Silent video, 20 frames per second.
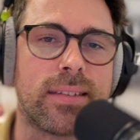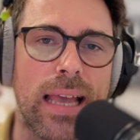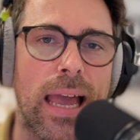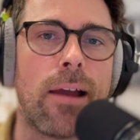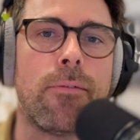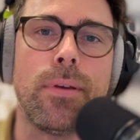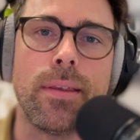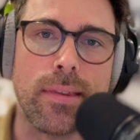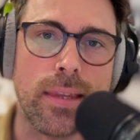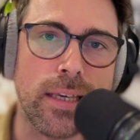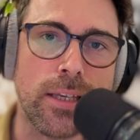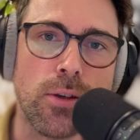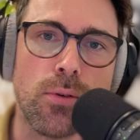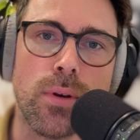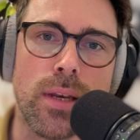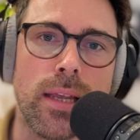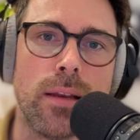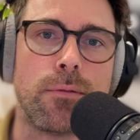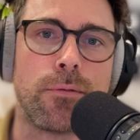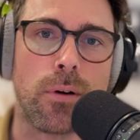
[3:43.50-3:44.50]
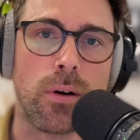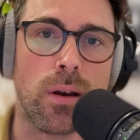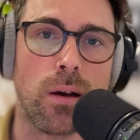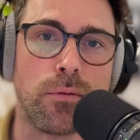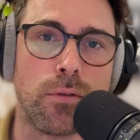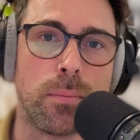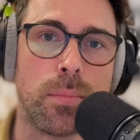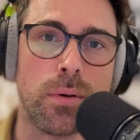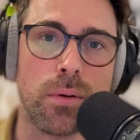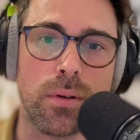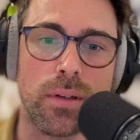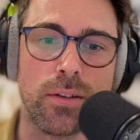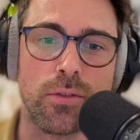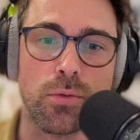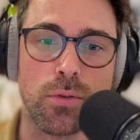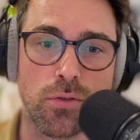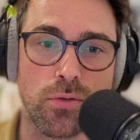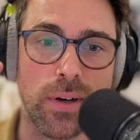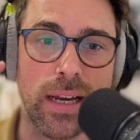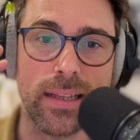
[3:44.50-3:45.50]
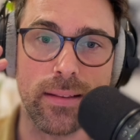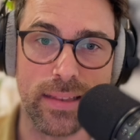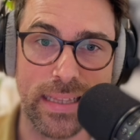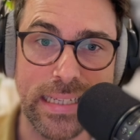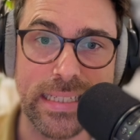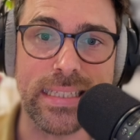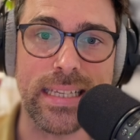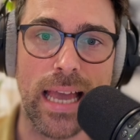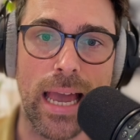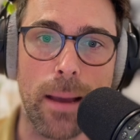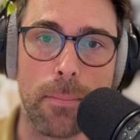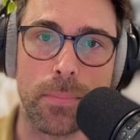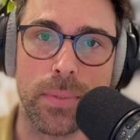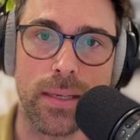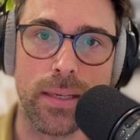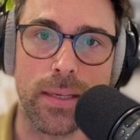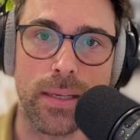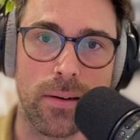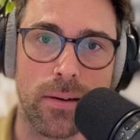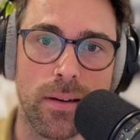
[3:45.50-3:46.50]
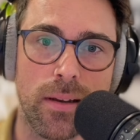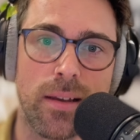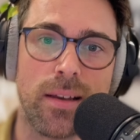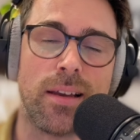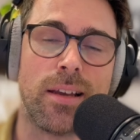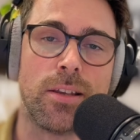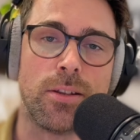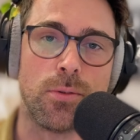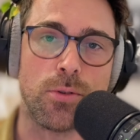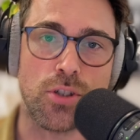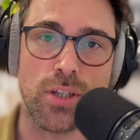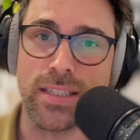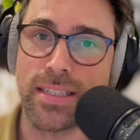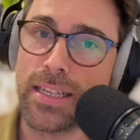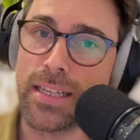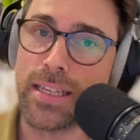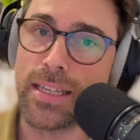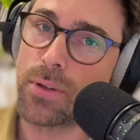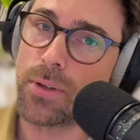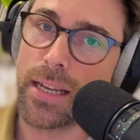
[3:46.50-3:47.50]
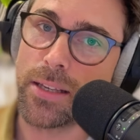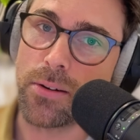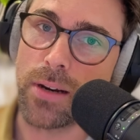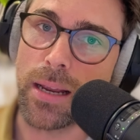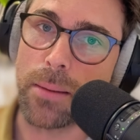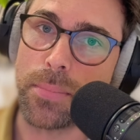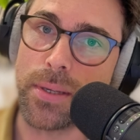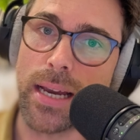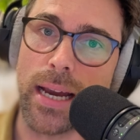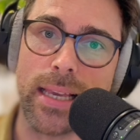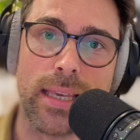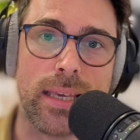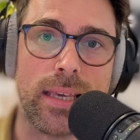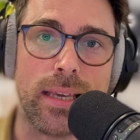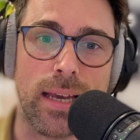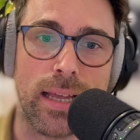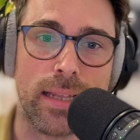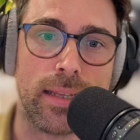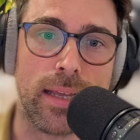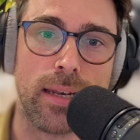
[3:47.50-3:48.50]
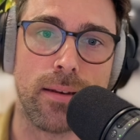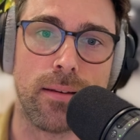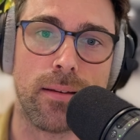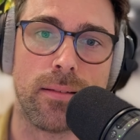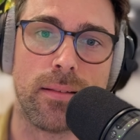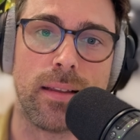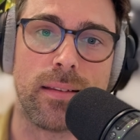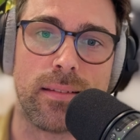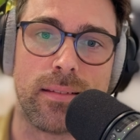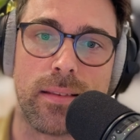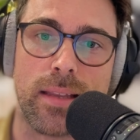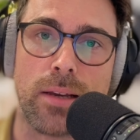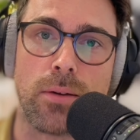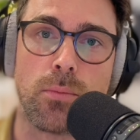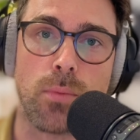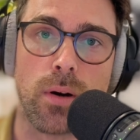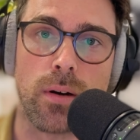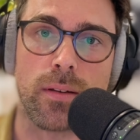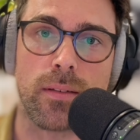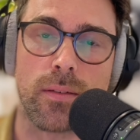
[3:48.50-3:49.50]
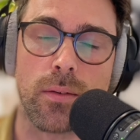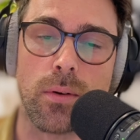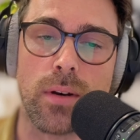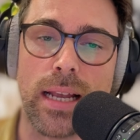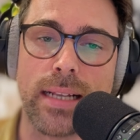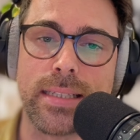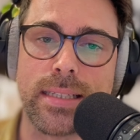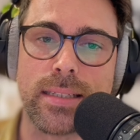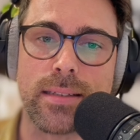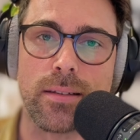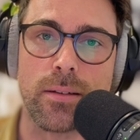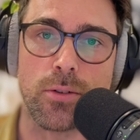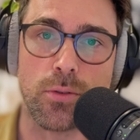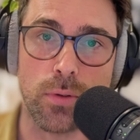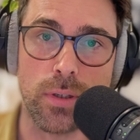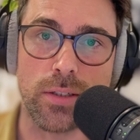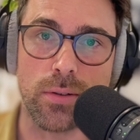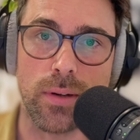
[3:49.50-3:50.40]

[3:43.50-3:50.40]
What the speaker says: everything you need for Lovable to create this app here. You just need to get your API key, and then this thing works. So let's do it